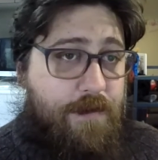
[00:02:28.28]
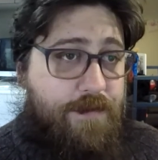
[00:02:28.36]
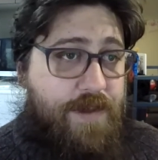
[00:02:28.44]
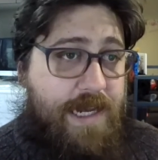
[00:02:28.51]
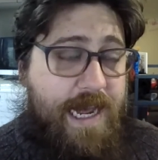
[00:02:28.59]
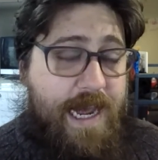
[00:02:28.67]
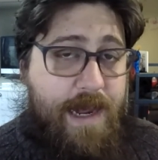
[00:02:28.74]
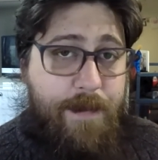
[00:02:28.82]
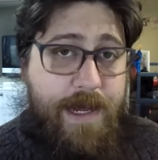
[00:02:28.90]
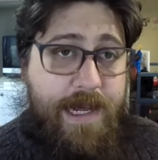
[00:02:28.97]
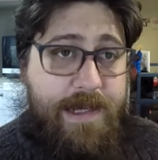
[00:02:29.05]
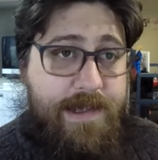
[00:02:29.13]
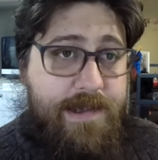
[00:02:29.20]
of the game
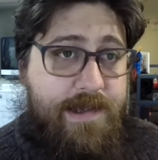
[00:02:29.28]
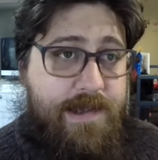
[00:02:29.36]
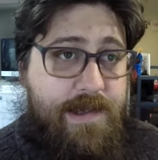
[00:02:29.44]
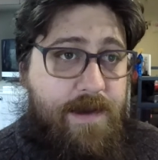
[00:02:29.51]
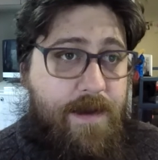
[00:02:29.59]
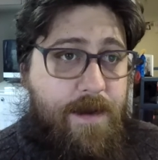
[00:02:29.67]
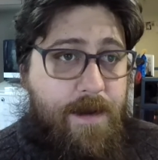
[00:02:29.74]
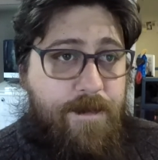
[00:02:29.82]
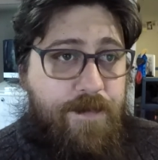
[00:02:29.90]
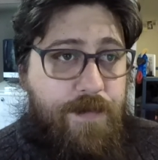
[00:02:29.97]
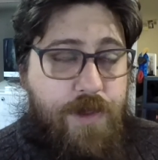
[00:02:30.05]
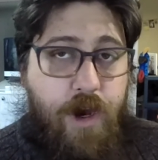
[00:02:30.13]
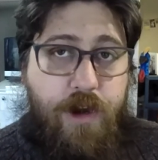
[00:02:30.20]
is
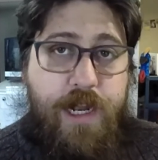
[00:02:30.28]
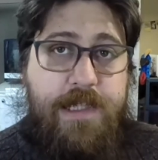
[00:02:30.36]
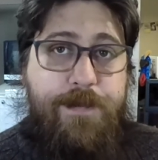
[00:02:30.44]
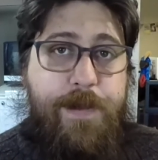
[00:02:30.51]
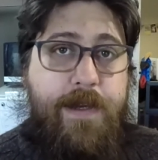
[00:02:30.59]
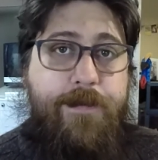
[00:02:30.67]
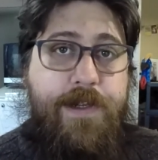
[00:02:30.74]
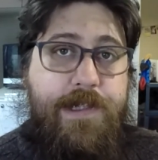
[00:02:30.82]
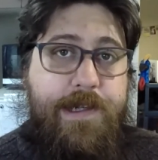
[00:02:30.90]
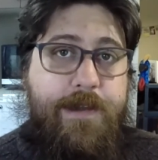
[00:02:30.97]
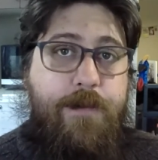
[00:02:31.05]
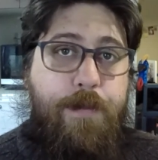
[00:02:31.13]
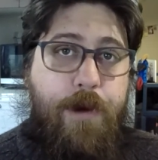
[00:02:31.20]
not as big of a
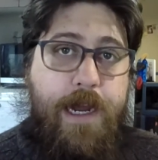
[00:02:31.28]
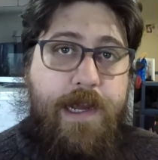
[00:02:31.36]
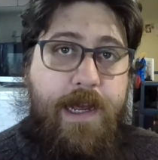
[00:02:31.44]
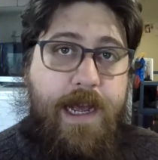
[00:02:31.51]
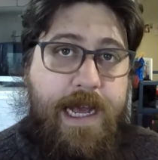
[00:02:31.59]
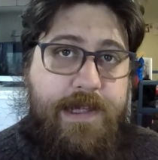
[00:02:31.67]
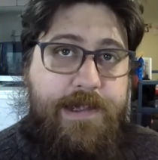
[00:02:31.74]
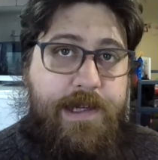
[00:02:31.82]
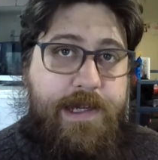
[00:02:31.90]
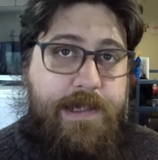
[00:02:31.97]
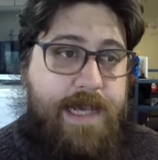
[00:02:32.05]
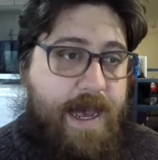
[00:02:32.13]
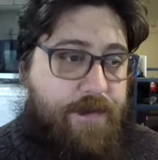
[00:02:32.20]
deal breaker as it
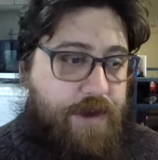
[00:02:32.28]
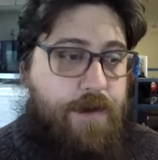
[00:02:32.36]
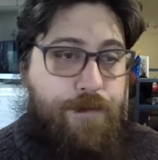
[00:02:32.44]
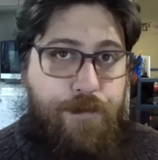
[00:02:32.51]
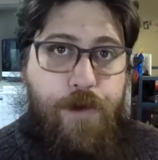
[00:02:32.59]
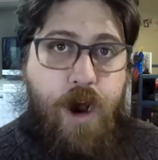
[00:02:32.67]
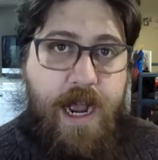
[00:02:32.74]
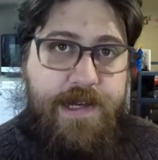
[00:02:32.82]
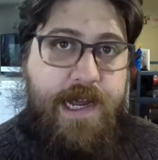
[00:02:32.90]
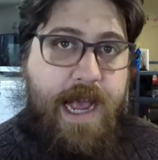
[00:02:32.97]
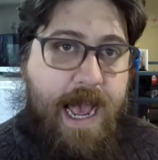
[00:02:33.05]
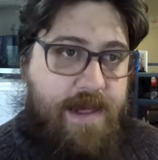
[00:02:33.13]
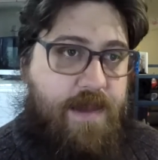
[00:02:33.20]
is having it right
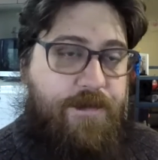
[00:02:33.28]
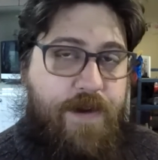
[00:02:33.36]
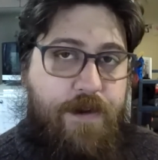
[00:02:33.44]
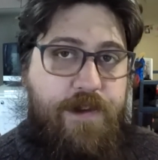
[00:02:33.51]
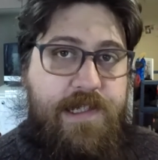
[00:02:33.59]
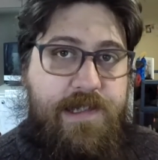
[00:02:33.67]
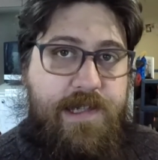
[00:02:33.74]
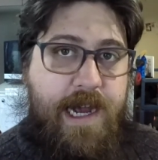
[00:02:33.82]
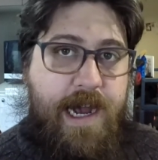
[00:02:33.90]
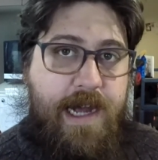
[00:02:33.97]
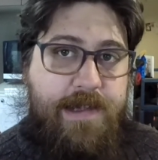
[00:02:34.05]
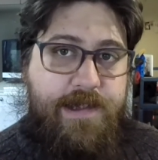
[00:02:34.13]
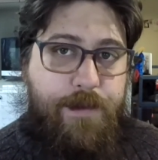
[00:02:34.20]
at the very
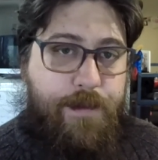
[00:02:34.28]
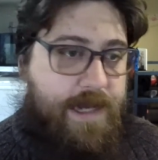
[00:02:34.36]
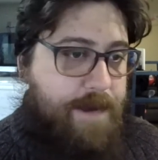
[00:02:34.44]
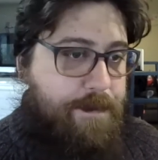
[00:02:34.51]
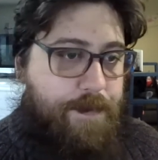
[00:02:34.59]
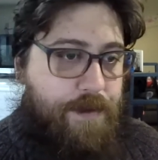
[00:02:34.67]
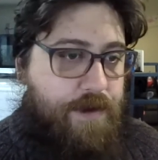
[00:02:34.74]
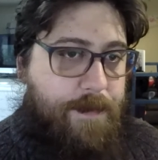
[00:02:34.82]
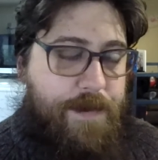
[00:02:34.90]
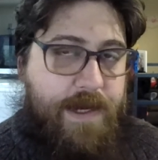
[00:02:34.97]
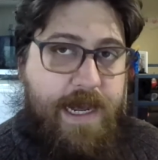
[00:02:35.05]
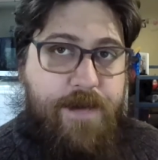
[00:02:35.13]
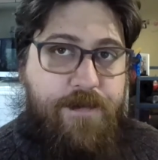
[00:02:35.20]
start, so when they boot up
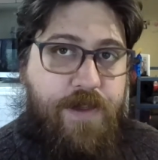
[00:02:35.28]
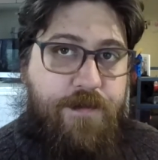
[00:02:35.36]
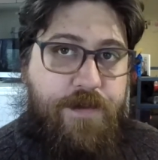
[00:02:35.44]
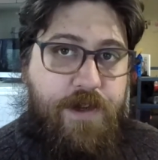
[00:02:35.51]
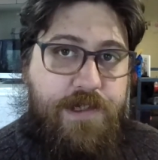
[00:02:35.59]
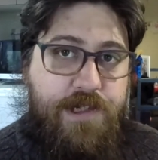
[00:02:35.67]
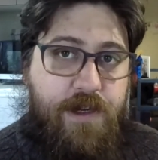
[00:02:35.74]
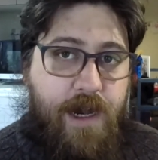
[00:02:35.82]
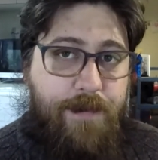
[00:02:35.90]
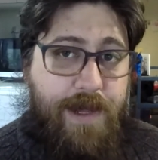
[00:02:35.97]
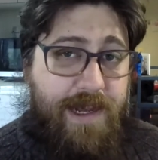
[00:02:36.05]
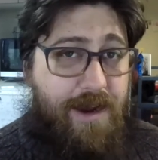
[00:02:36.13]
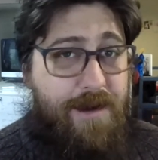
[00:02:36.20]
your game for the first
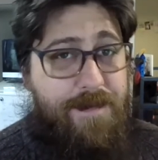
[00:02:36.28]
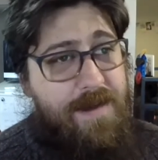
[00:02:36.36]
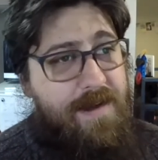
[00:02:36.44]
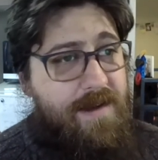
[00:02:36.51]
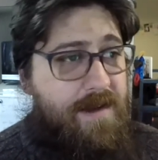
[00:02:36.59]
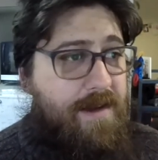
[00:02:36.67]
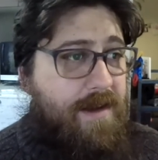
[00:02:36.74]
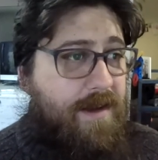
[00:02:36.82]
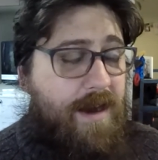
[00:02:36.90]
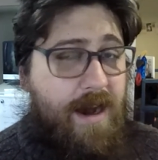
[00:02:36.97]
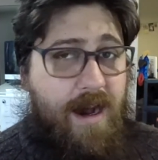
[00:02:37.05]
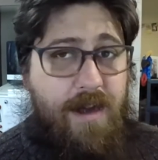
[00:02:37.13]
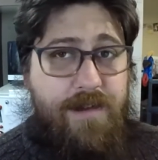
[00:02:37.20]
time they go,
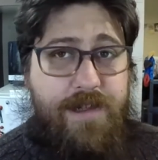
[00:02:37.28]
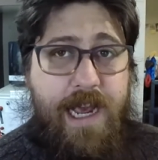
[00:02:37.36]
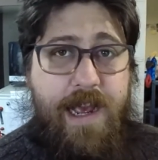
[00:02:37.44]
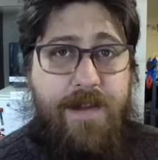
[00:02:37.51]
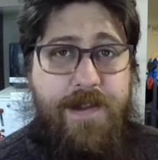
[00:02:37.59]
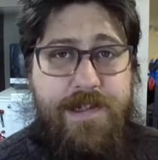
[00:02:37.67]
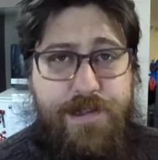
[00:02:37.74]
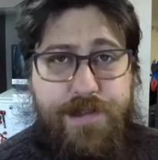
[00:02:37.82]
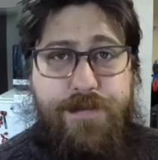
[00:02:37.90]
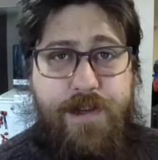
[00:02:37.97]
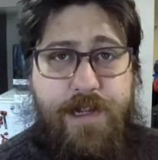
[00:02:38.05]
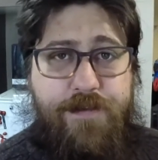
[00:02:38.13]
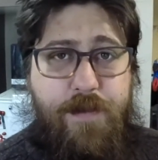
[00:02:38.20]
yeah, this
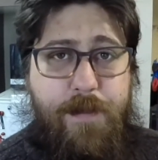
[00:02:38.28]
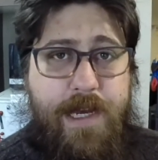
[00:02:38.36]
isn't really for